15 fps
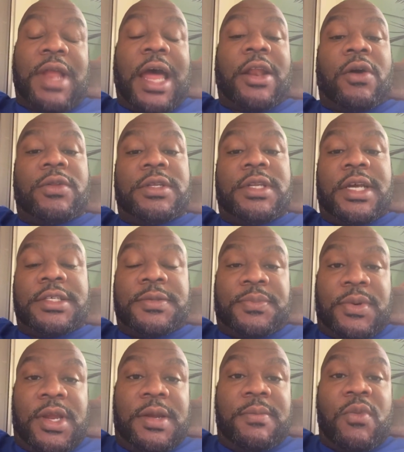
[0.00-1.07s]
not only does
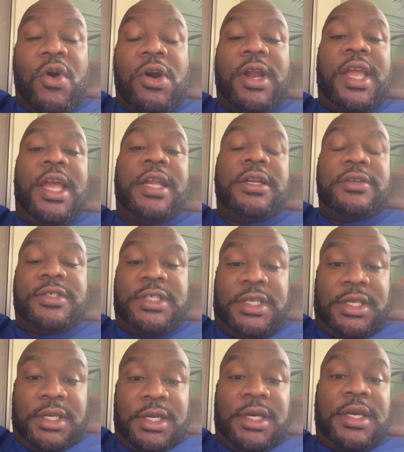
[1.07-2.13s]
it bring more
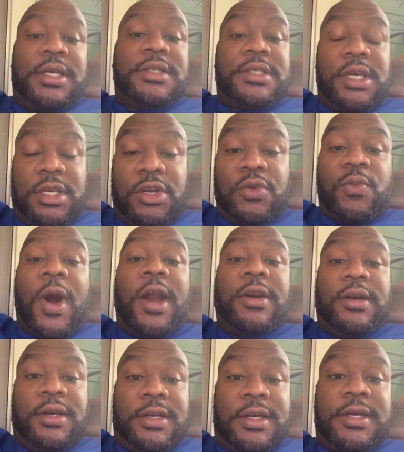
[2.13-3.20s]
energy to your
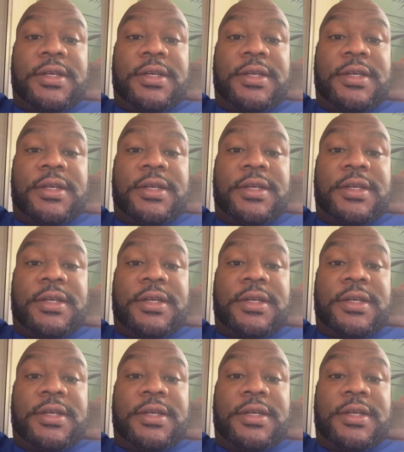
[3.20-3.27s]
work,